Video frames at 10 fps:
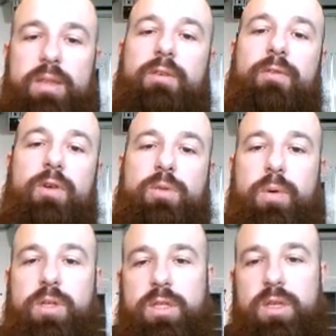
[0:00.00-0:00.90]
the false
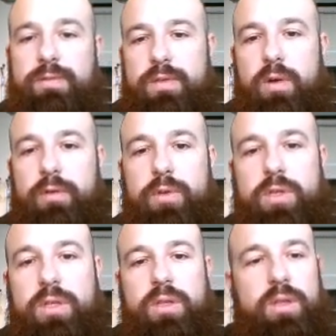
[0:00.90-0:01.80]
positives of
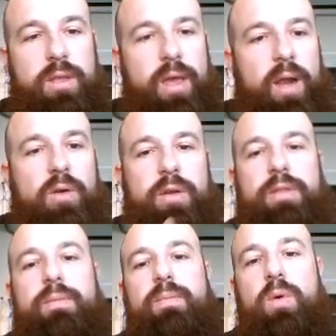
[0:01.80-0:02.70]
using the
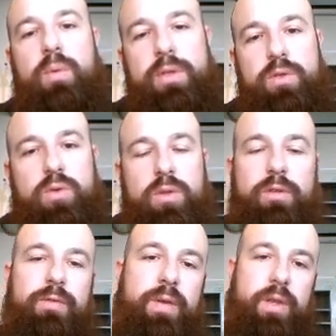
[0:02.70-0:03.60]
algorithm with 2
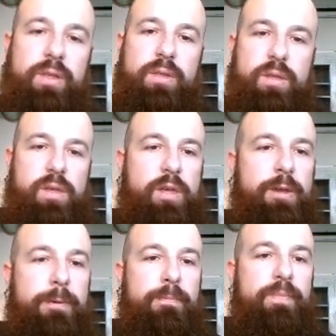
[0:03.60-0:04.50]
different
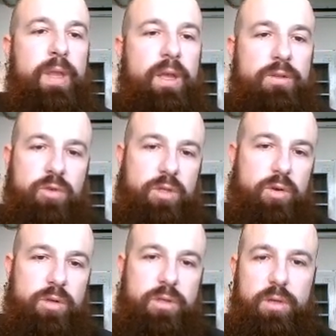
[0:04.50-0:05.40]

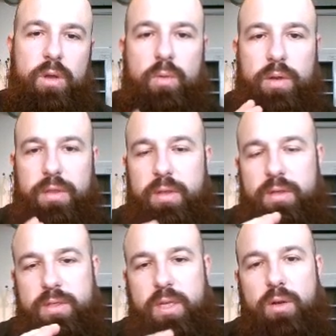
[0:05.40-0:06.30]
thresholds, with
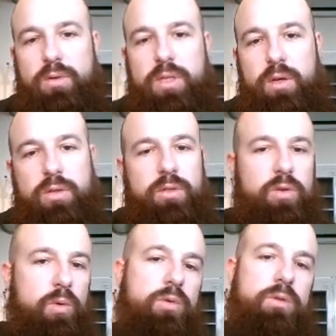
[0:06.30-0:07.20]
0 seconds,
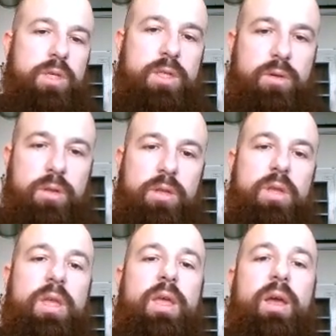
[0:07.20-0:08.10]
so no threshold,
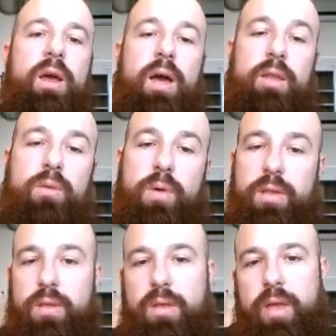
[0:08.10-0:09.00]
and
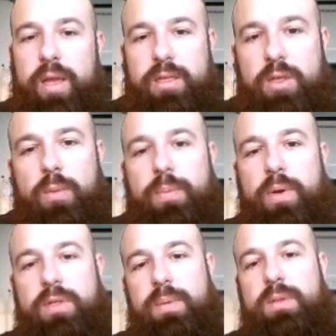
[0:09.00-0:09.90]
with
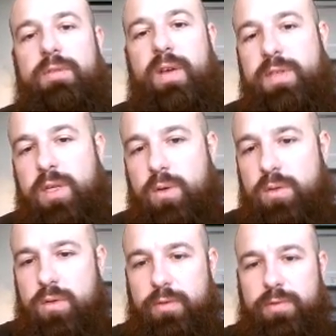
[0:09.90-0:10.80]
0.75
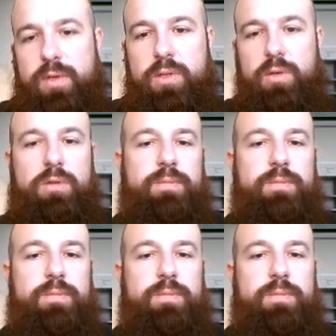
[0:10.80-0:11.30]
seconds of threshold.